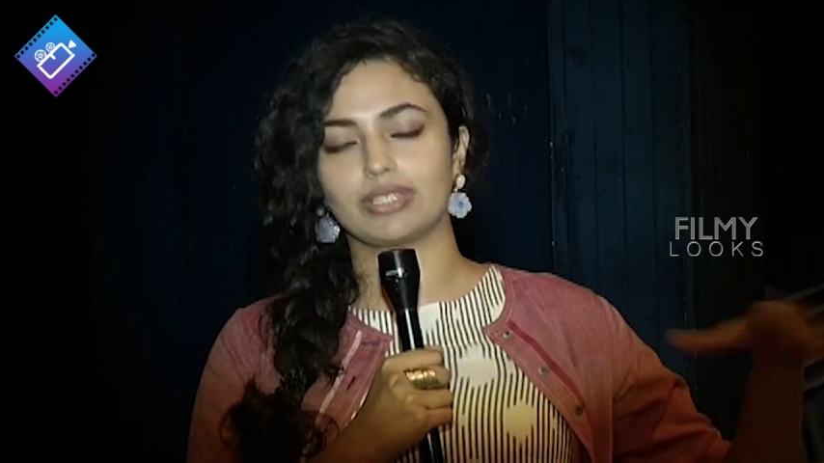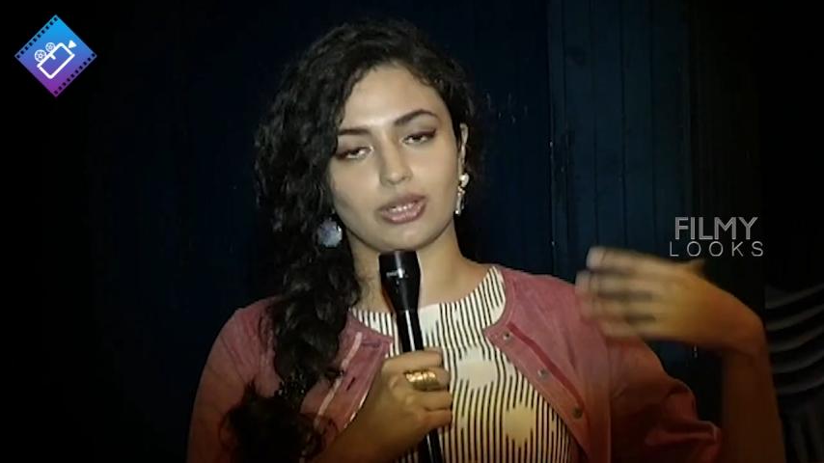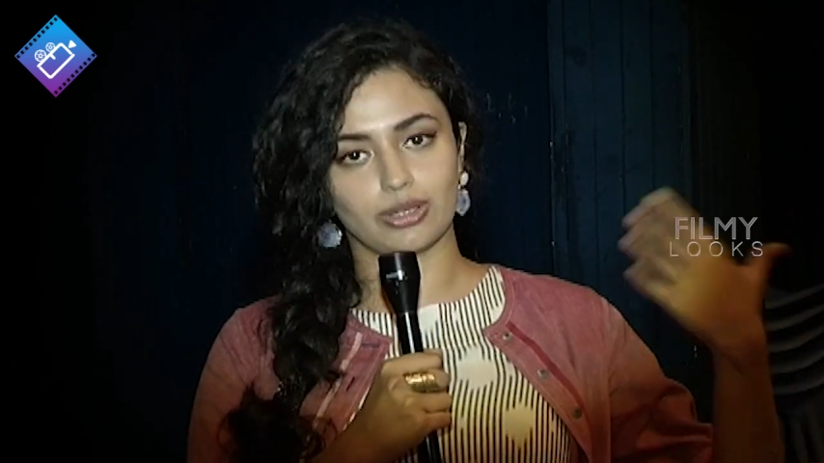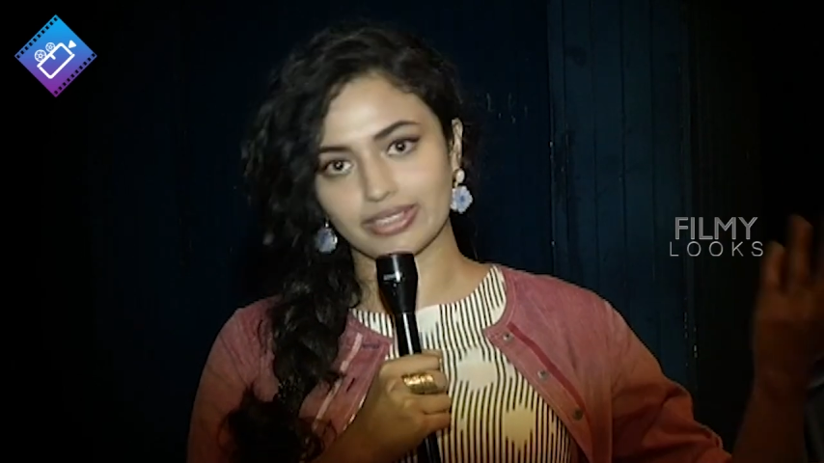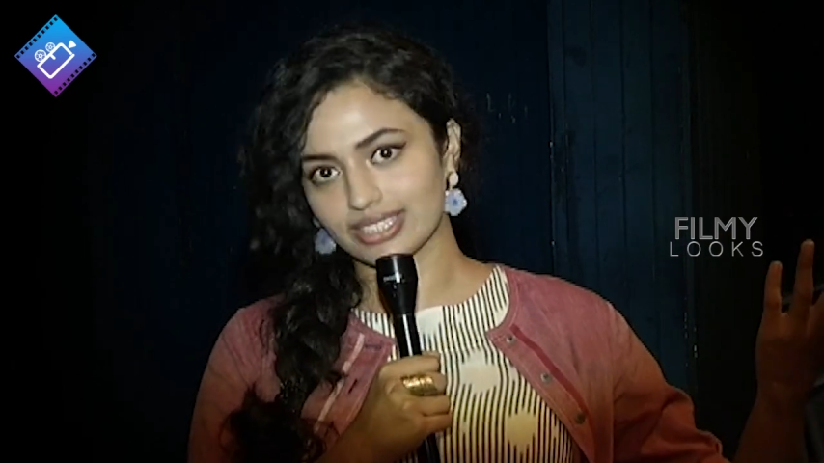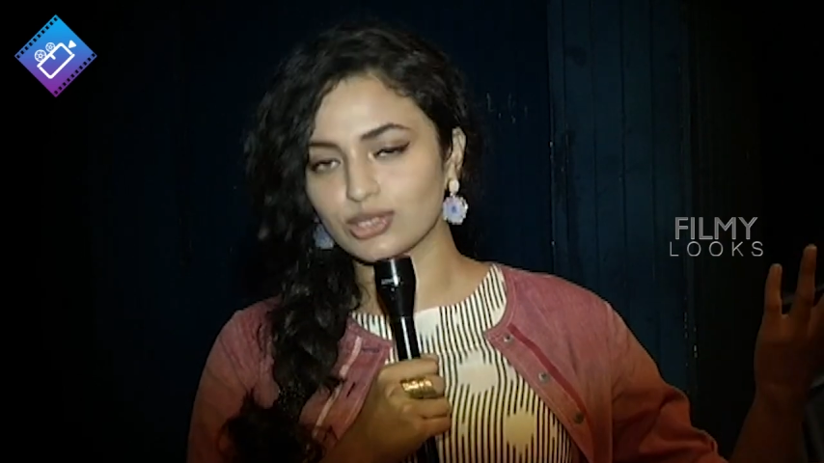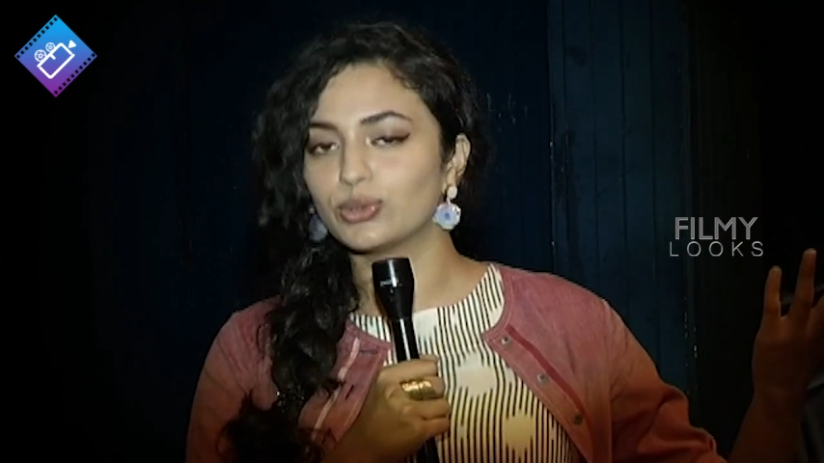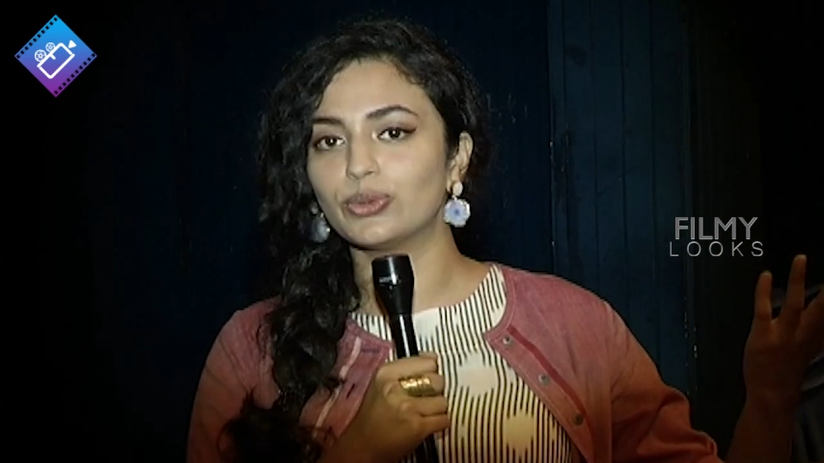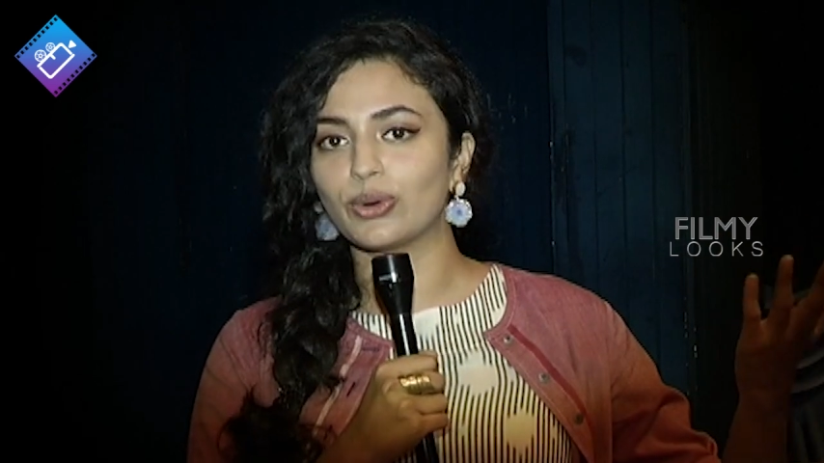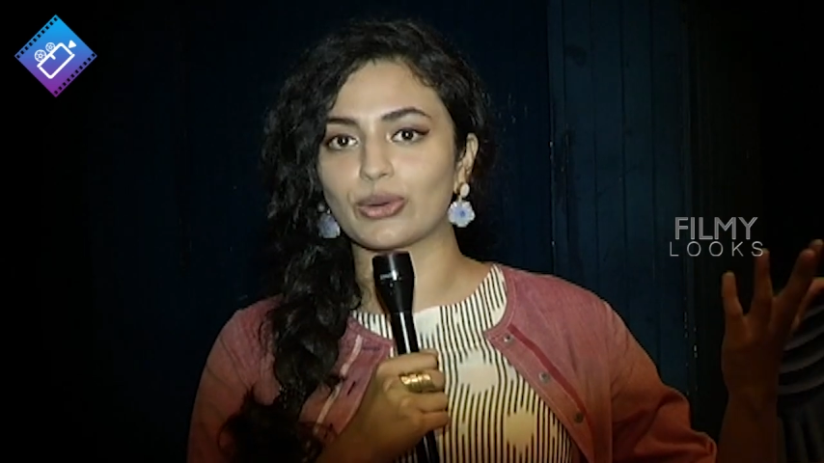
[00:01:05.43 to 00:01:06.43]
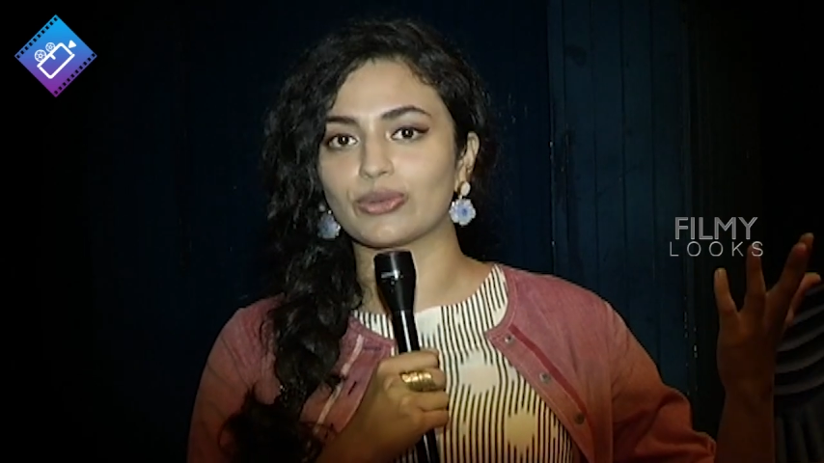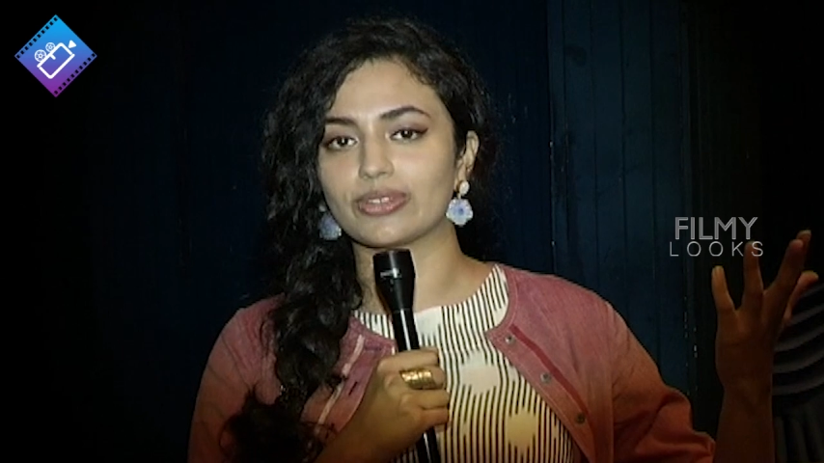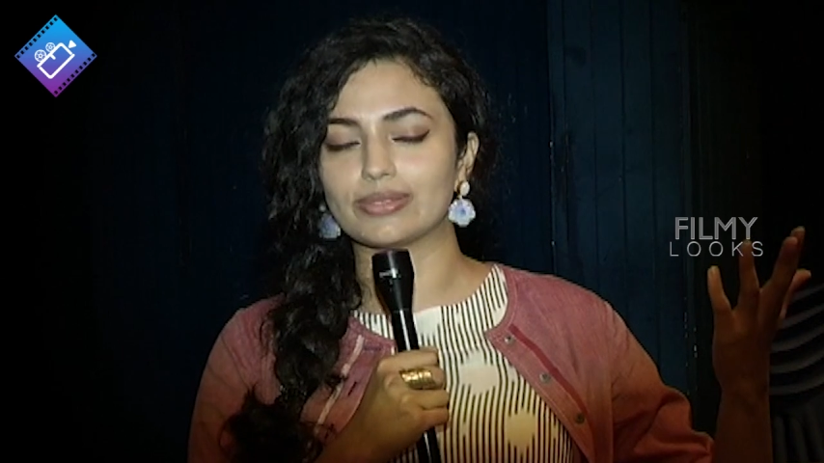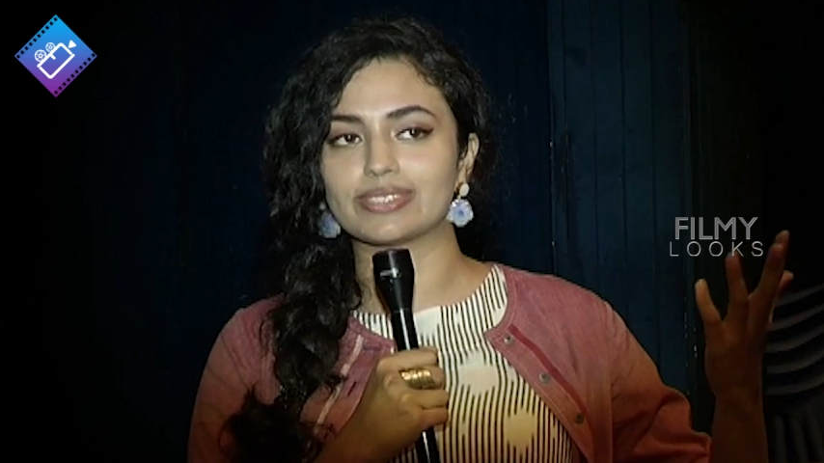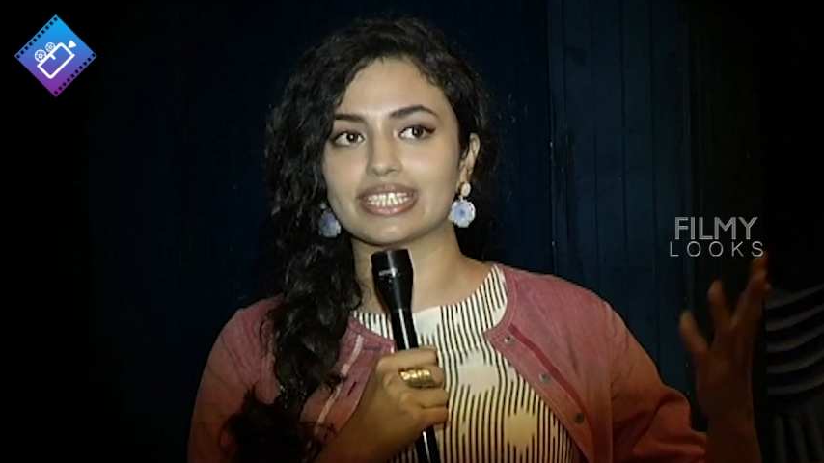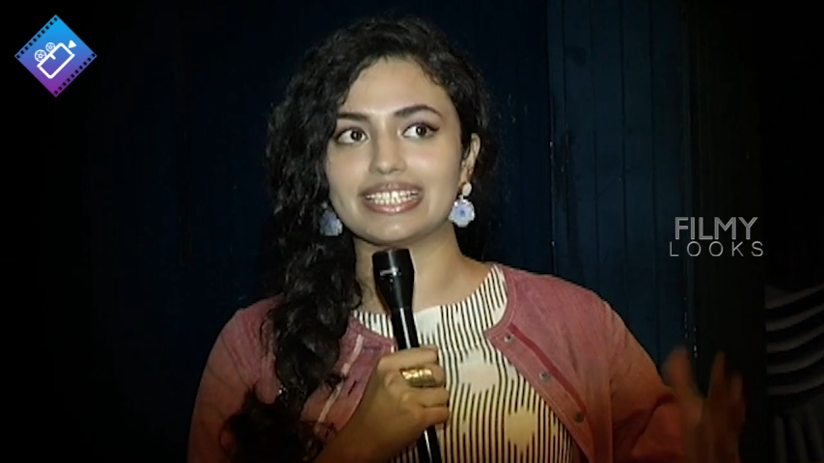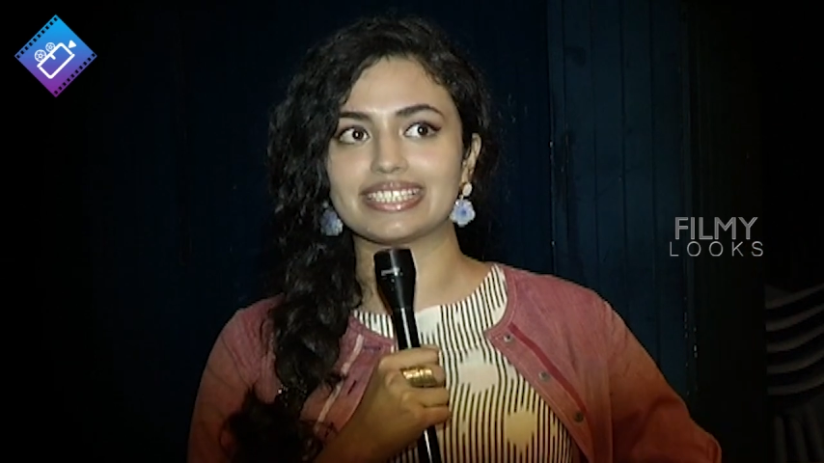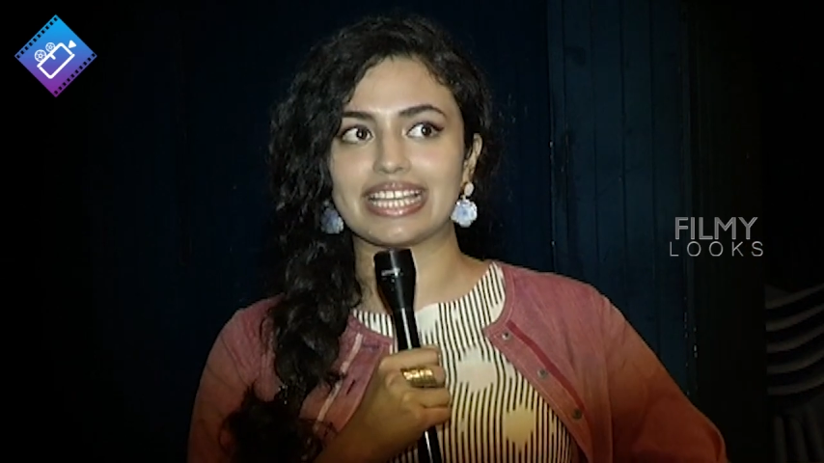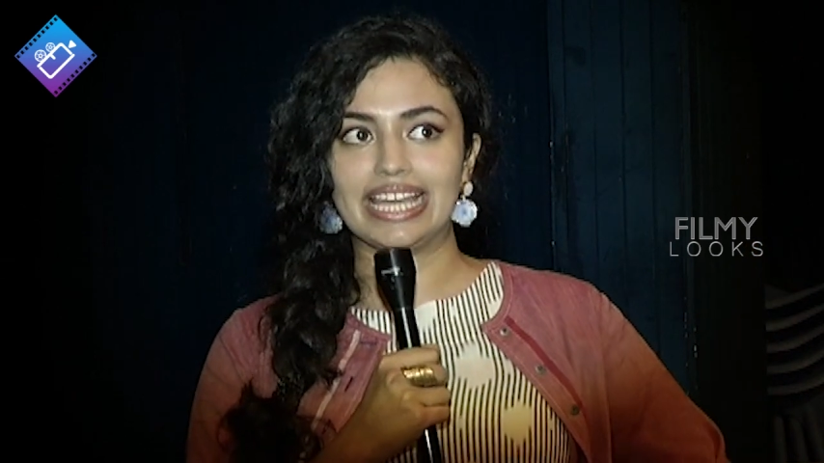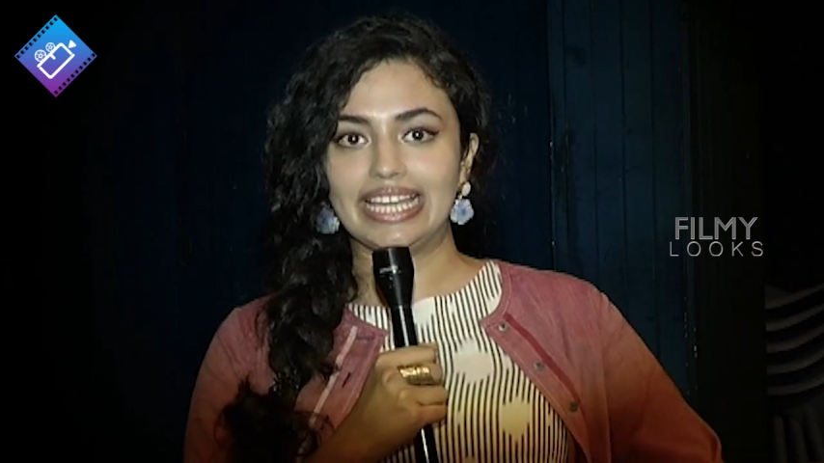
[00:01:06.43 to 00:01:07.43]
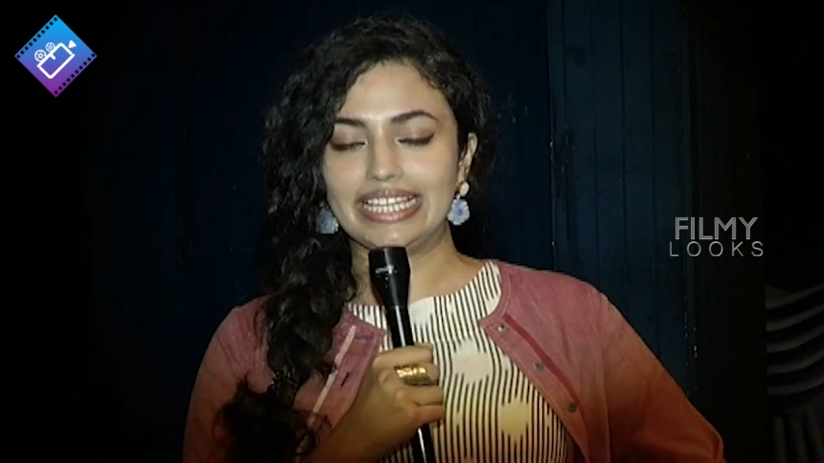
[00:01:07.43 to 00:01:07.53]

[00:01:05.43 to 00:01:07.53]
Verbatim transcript: which always do on film sets,